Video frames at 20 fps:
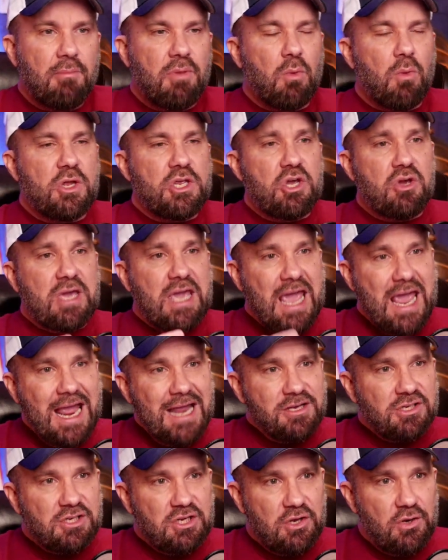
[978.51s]
But what you
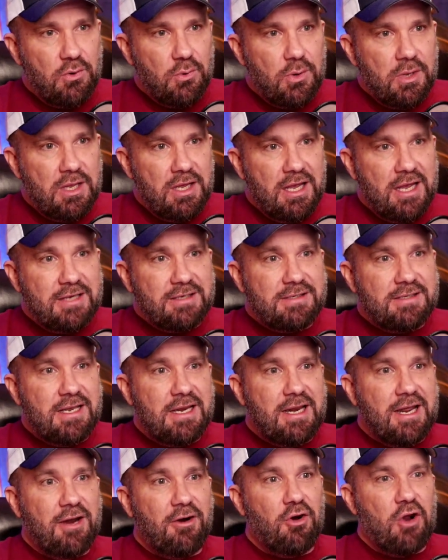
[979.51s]
can't do is
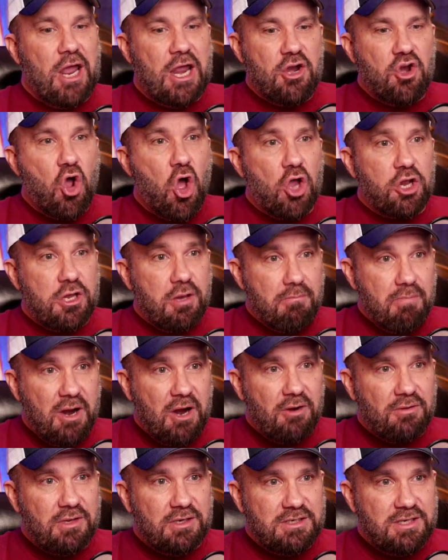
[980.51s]
sit here and not
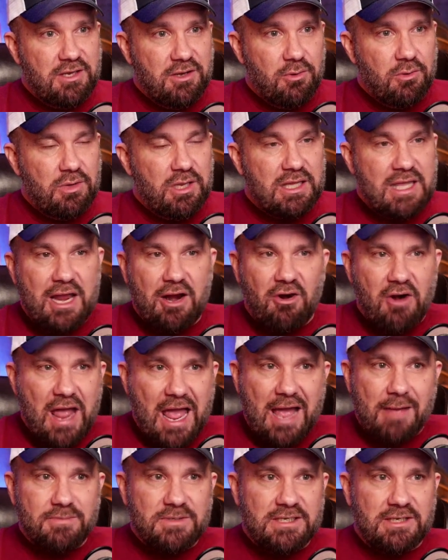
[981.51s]
compare the two, that they are
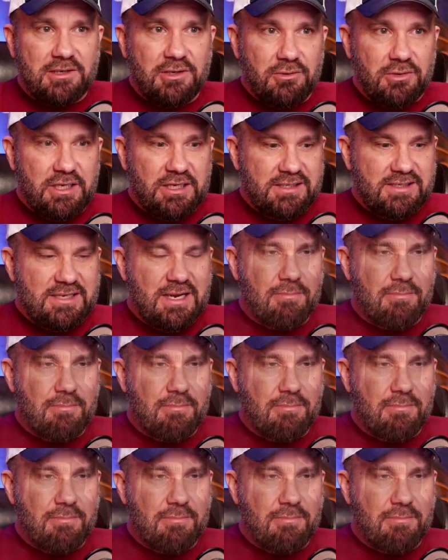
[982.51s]
absolutely